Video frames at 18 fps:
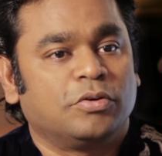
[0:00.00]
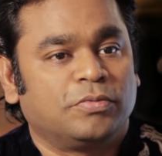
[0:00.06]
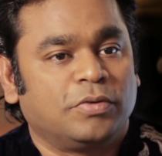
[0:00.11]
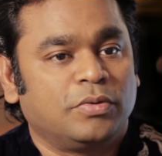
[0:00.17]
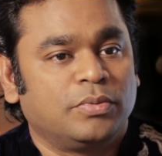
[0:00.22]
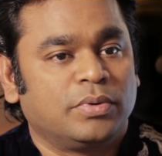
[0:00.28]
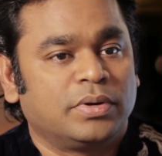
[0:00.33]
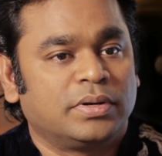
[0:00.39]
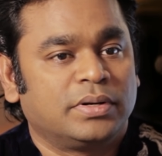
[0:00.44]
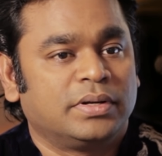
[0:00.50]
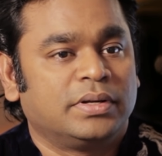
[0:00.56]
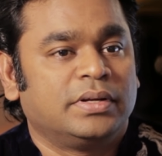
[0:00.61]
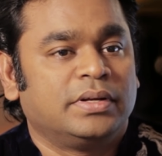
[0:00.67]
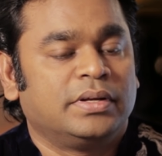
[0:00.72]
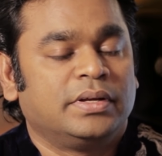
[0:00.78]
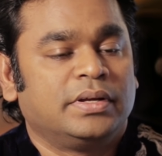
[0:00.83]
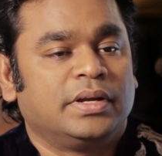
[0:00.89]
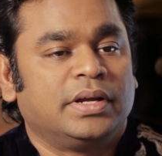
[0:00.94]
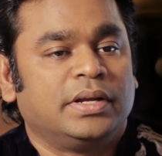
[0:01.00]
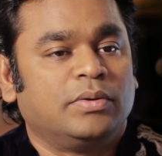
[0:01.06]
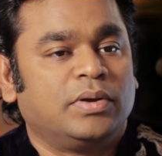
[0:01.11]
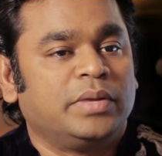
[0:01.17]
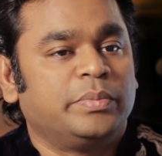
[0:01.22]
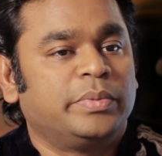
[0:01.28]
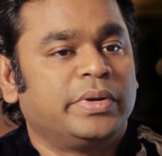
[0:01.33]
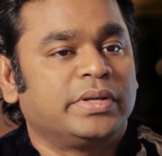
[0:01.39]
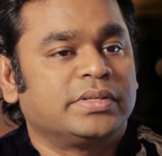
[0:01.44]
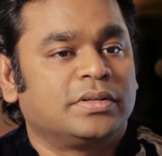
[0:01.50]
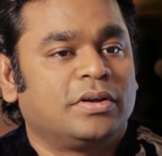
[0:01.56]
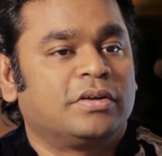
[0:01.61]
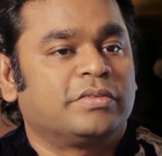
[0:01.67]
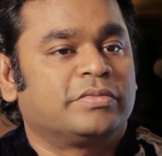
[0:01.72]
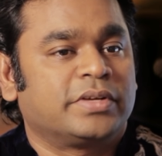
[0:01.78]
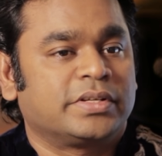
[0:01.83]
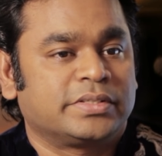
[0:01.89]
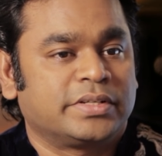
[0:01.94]
forward, it only brings a lot
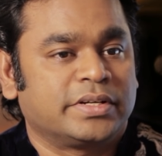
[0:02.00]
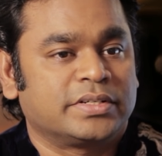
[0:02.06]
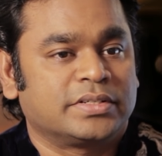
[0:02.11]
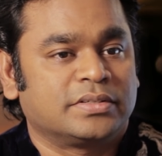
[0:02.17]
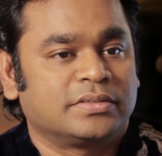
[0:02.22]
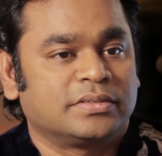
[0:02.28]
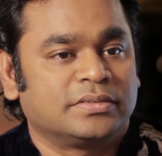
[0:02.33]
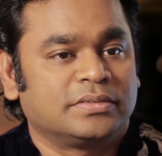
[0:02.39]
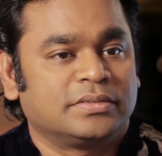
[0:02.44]
of frustration.